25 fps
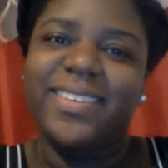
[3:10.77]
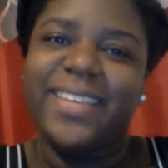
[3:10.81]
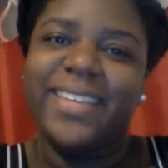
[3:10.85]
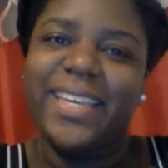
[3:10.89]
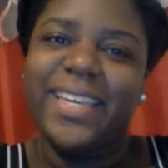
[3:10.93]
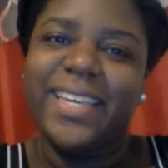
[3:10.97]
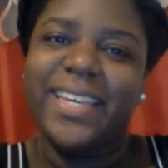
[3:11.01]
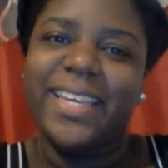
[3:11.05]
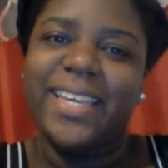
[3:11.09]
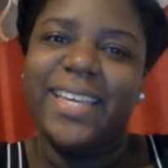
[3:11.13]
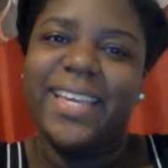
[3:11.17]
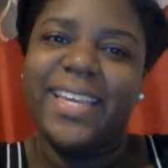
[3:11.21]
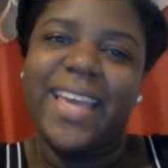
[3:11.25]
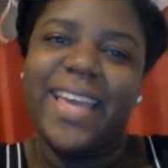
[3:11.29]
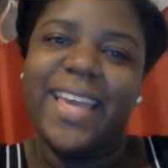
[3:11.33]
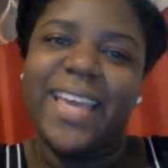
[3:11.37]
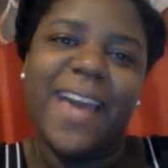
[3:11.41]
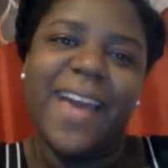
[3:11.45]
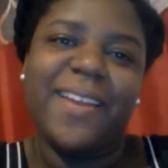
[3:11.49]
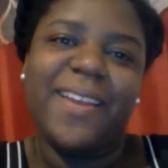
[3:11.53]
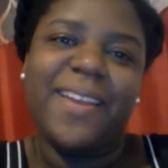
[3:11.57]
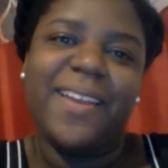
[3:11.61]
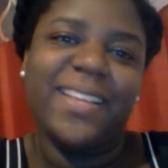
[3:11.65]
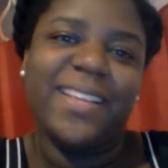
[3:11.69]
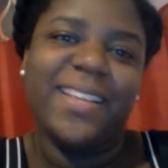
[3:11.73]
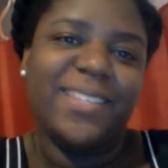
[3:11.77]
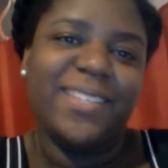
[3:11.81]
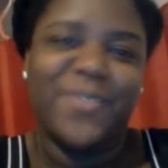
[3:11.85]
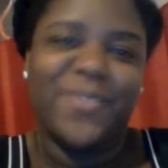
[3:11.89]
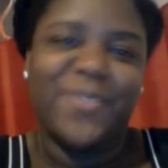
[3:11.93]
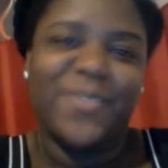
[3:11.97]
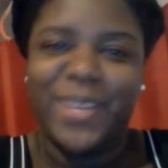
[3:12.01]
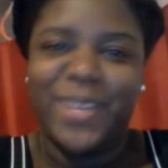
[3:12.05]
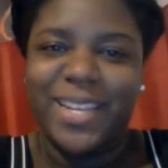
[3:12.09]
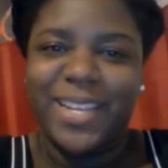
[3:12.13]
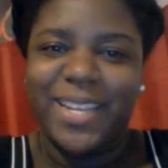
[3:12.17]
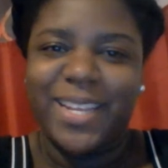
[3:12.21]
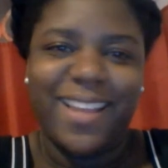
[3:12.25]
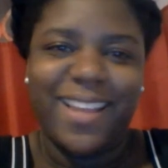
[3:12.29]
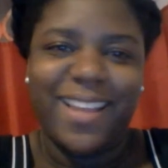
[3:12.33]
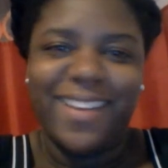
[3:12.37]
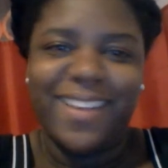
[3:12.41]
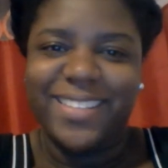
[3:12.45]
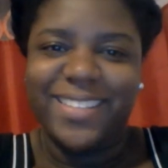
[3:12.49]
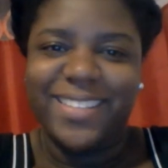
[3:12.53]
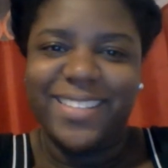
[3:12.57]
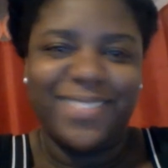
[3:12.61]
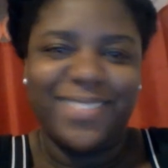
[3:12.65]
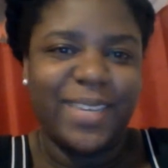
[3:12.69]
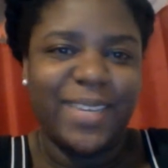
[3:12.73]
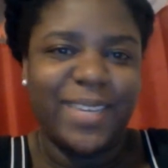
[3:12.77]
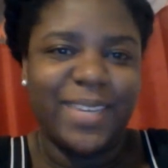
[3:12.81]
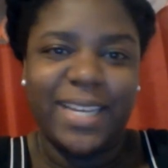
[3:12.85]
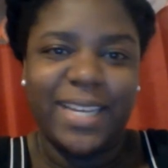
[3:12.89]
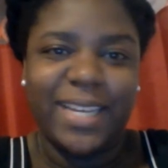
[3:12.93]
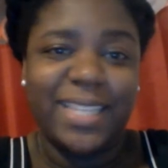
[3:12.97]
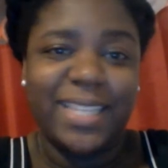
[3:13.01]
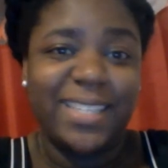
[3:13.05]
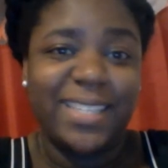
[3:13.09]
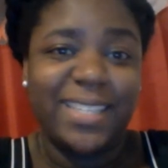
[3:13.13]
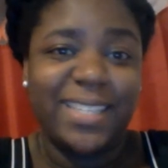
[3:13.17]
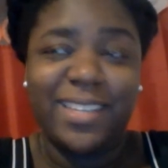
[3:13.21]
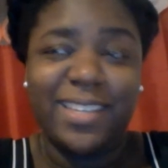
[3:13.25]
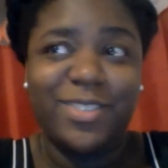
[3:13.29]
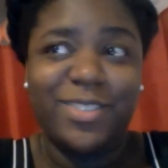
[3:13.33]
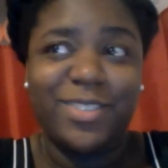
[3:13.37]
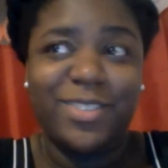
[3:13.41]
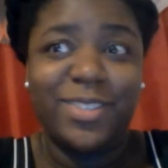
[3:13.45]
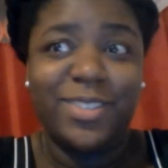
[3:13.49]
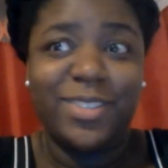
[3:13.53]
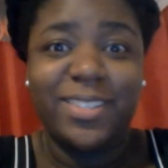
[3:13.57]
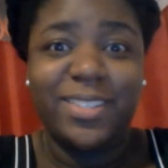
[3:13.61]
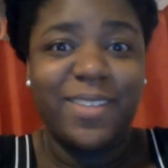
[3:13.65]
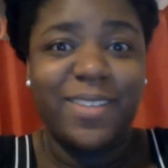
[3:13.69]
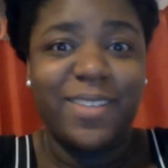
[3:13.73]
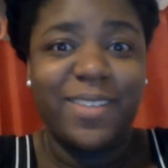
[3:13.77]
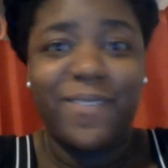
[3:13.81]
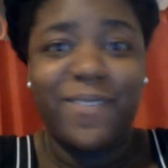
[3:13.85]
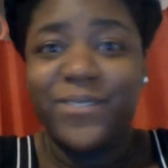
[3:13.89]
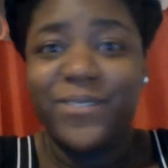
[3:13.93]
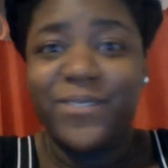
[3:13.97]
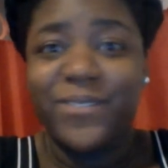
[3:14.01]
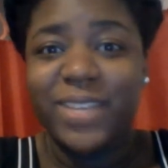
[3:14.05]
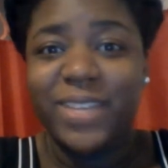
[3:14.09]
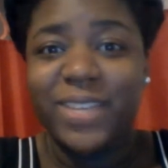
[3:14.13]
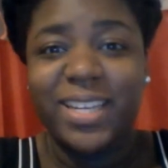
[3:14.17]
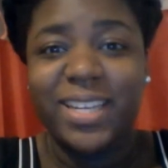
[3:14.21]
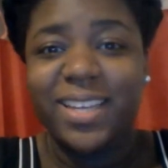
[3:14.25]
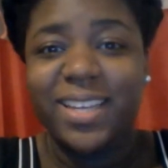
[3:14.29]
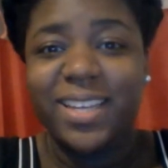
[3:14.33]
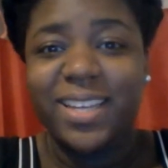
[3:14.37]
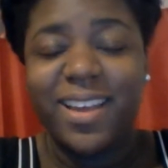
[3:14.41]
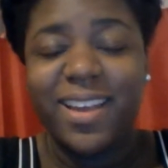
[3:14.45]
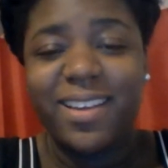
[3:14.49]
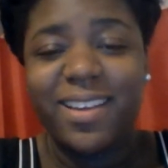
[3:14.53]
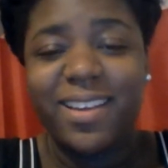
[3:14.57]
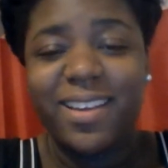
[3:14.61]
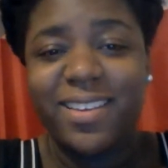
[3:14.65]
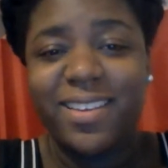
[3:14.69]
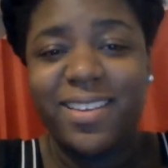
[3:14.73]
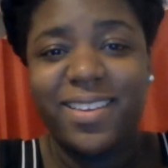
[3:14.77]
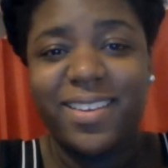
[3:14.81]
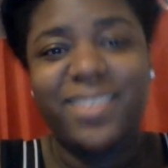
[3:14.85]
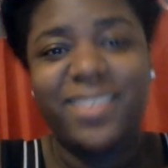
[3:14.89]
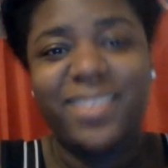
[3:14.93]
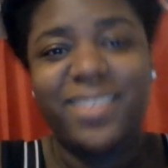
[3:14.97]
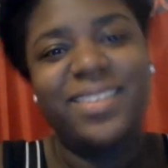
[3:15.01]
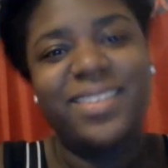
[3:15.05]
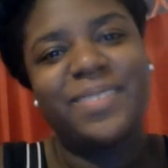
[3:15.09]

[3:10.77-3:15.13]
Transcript: he had his funny lines because he's just a funny guy.